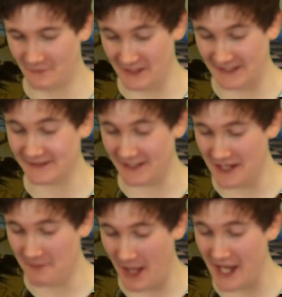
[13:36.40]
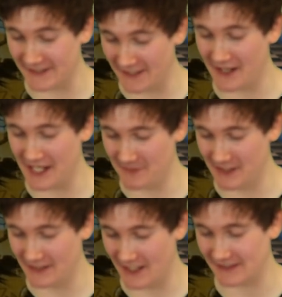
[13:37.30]
Well, it says that here, by Time
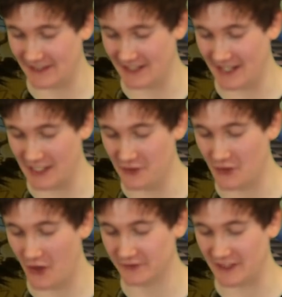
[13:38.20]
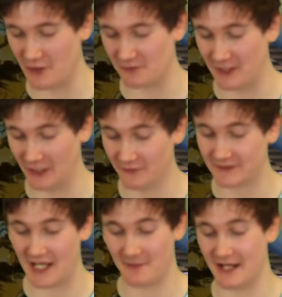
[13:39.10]
in 1999, who called it the most
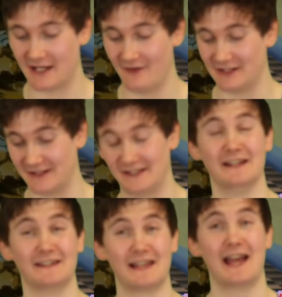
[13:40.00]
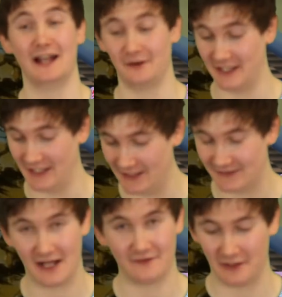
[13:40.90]
beloved animated character since Hello Kitty.
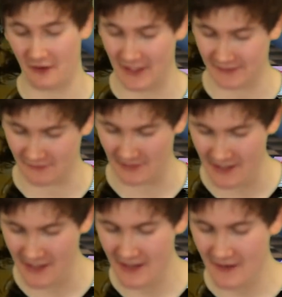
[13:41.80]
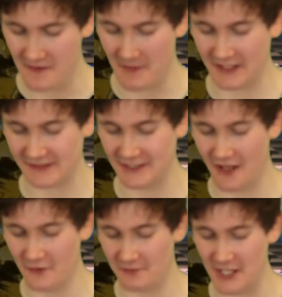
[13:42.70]
See how they do on that stuff, right? The magazine
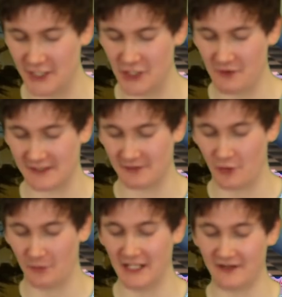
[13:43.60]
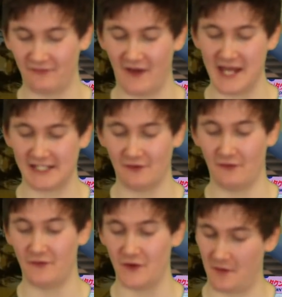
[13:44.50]
noted Pikachu as the public face of a
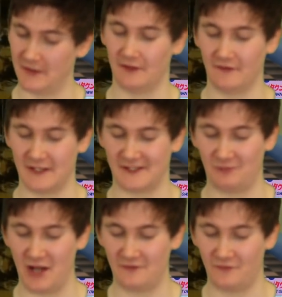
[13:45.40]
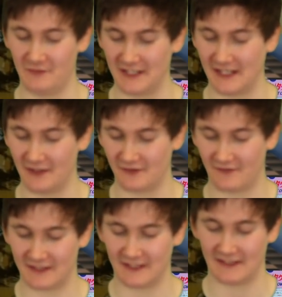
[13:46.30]
phenomenon that has spread from Nintendo's
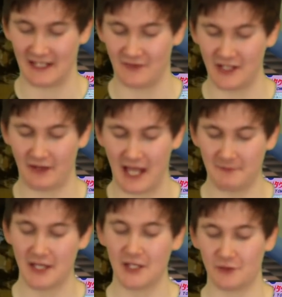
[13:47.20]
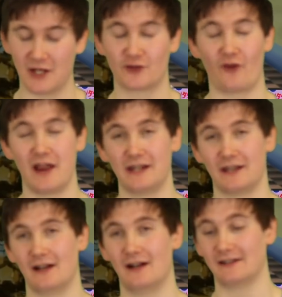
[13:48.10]
fastest selling video game to a trading
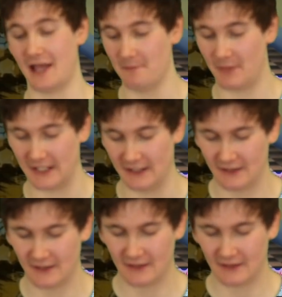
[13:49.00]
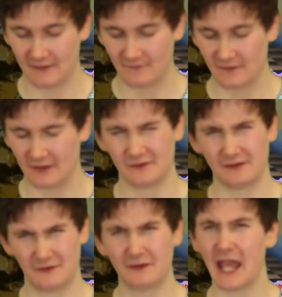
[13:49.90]
card empire.
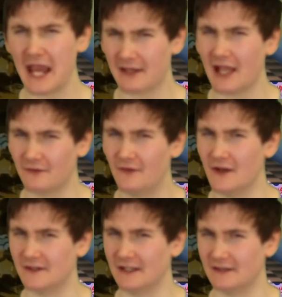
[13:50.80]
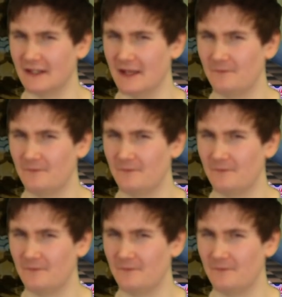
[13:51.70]
The game came first, didn't it?